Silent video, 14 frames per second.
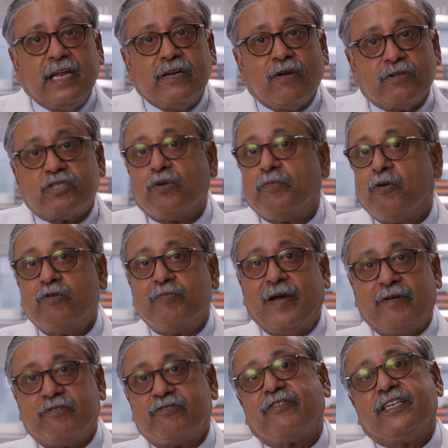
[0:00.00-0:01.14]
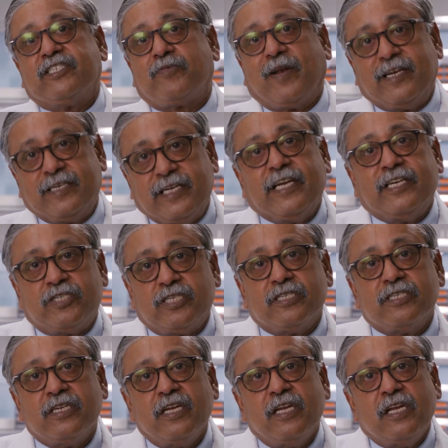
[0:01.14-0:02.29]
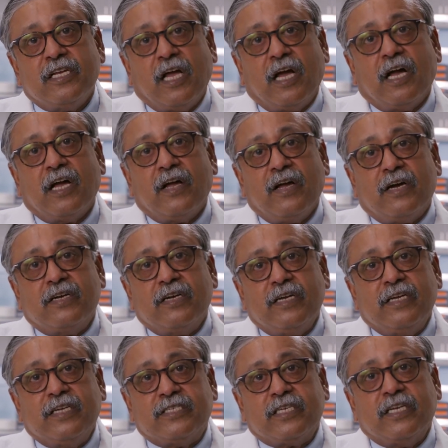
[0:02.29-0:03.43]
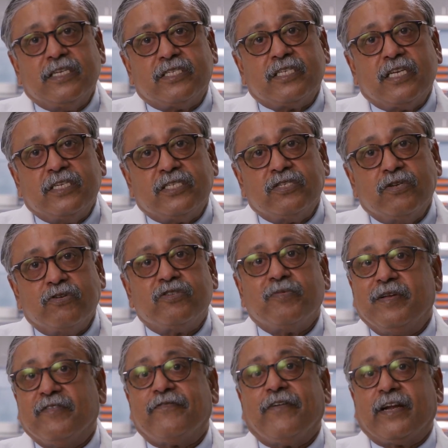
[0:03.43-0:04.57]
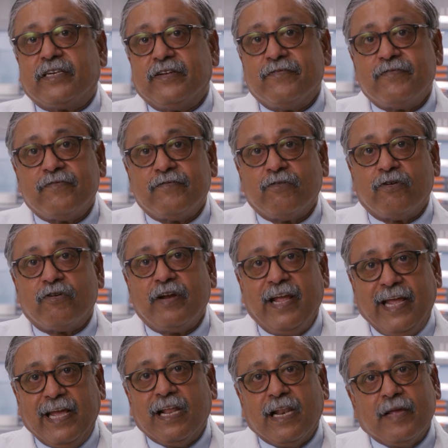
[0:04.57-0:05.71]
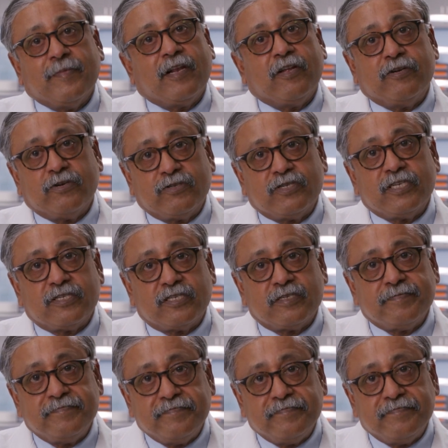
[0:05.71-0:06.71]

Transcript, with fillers: also bone marrow transplantation is known to be effective for AL amyloidosis.